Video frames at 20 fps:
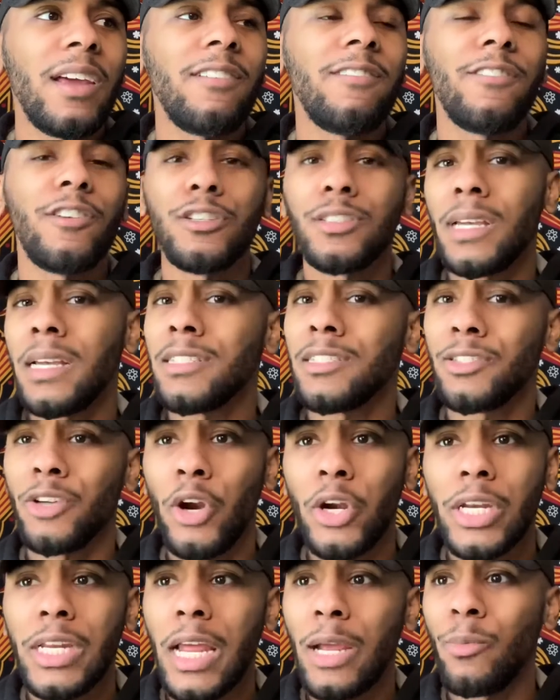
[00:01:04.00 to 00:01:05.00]
I first got
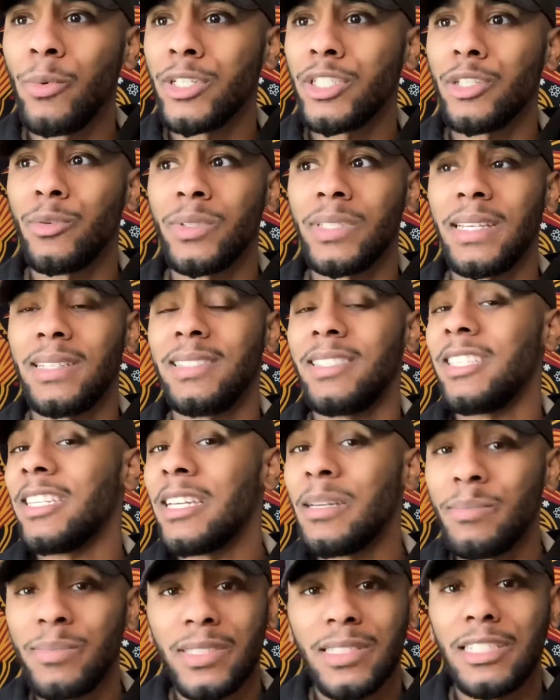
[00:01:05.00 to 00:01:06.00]
started, I wish there was like
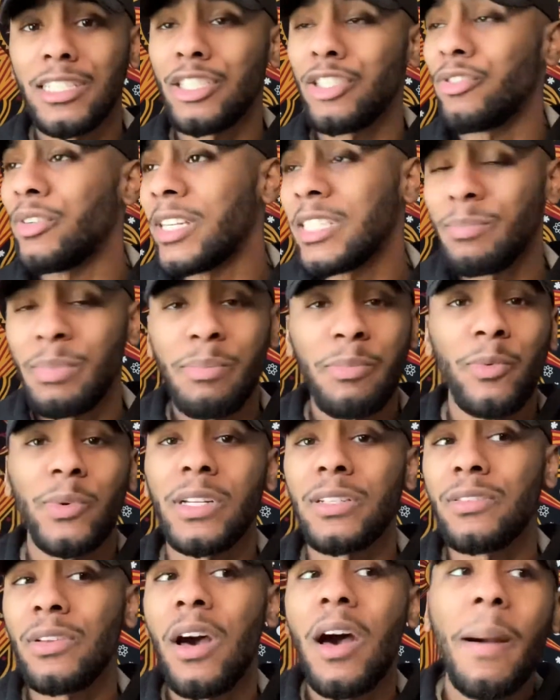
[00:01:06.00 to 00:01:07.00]
tips and tricks people would
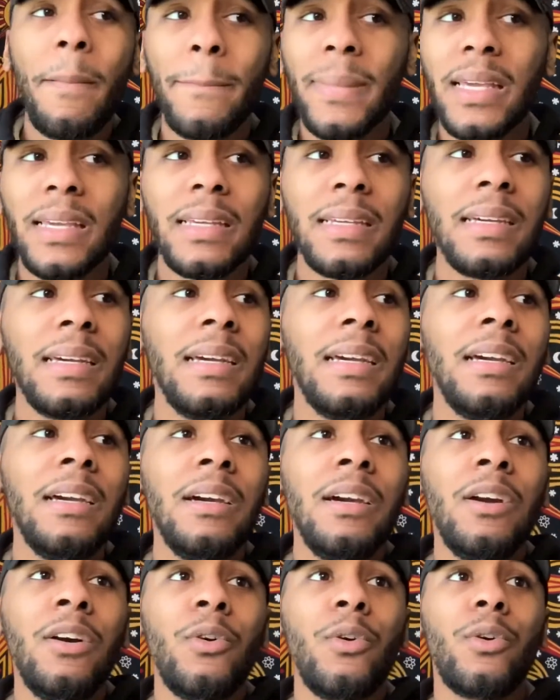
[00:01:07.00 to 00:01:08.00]
have taught me
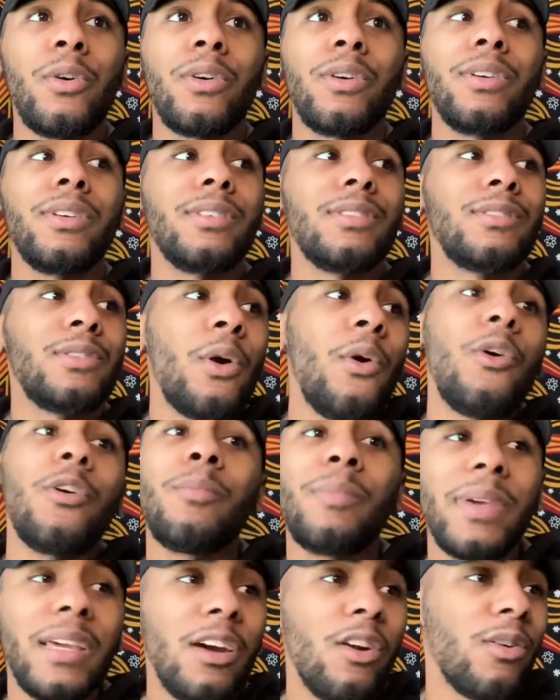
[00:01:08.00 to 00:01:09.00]
or
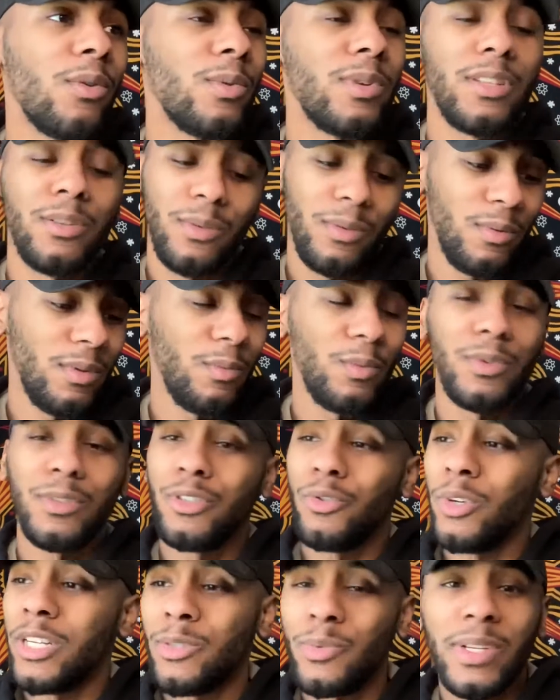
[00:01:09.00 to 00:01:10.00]
told me, or
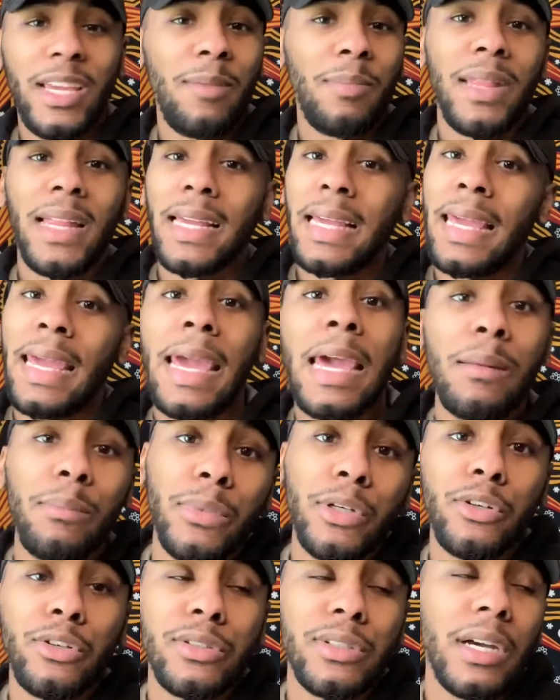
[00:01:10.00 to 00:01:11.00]
DoorDash would have gave me like a
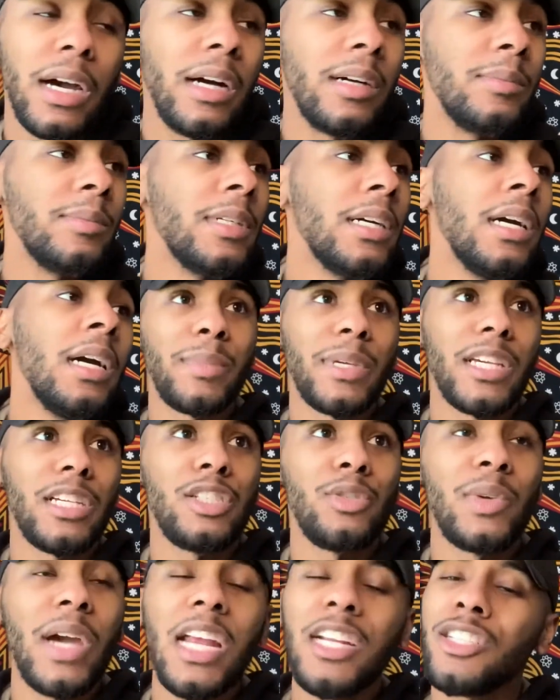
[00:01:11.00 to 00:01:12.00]
handbook or something,
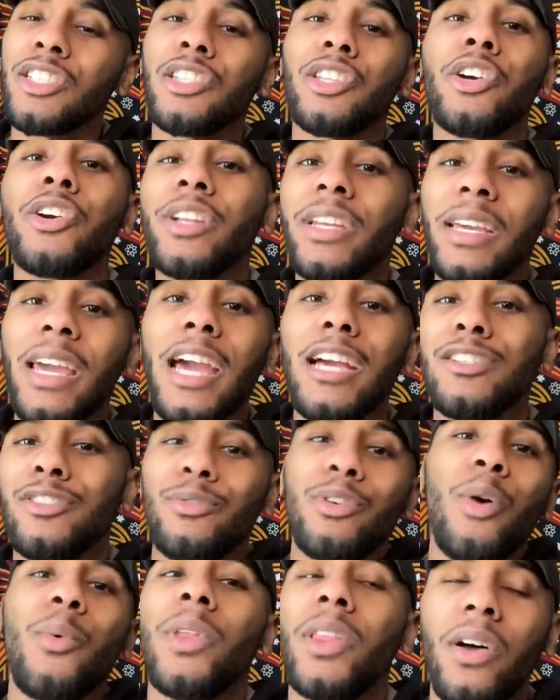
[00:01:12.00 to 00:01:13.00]
because you kind of just learn it as
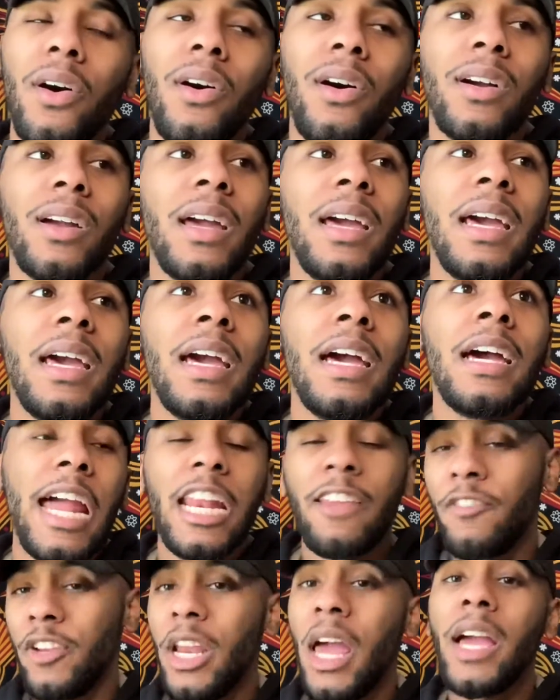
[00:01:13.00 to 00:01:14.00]
you go along.
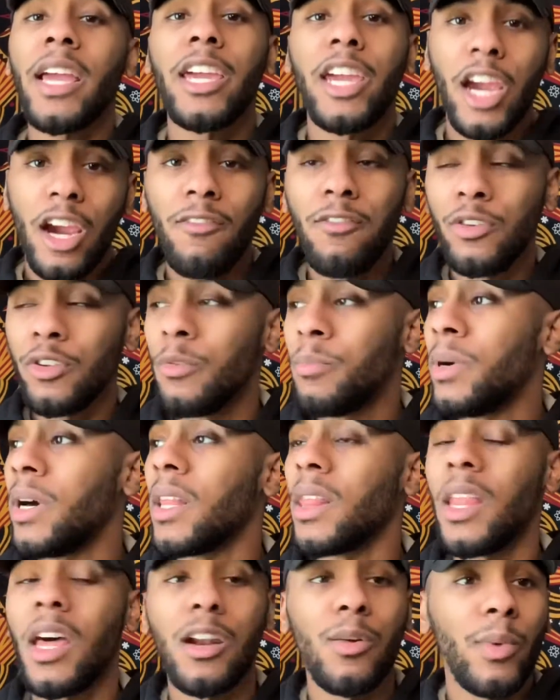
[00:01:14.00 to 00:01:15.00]
And if you're not careful, you'll put a
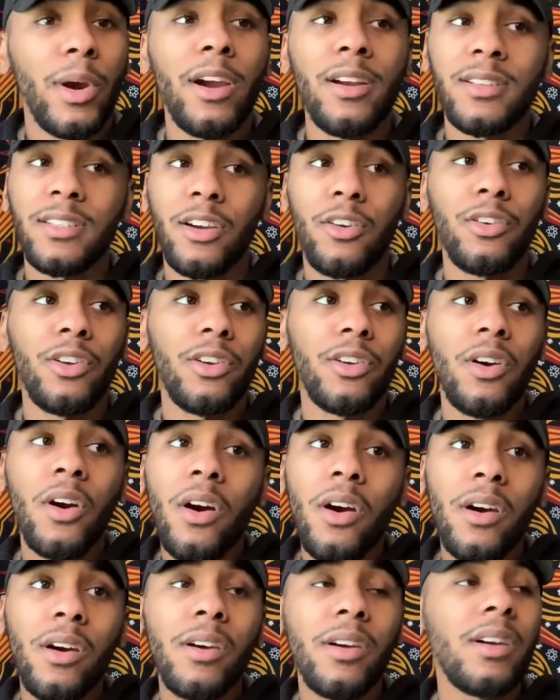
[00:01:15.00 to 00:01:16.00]
lot of wear and tear on your
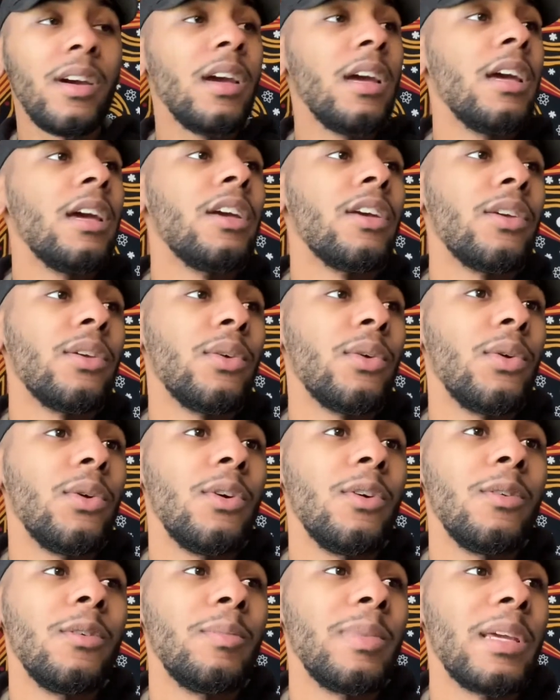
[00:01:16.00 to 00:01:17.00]
car.
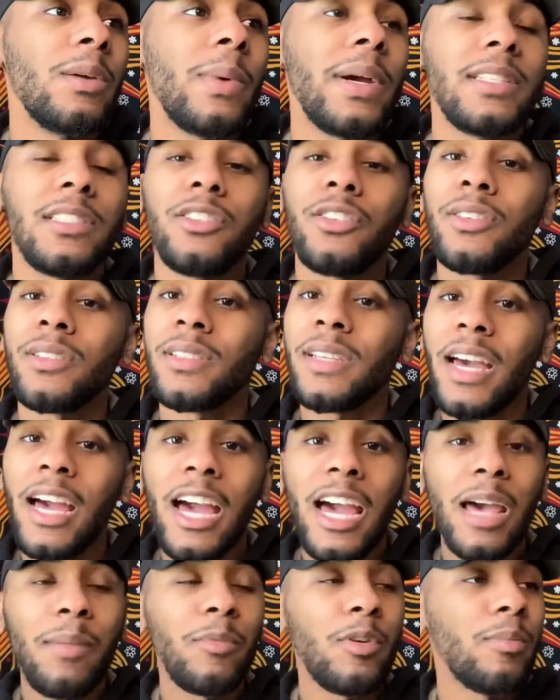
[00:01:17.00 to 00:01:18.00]
You'll be wasting your time.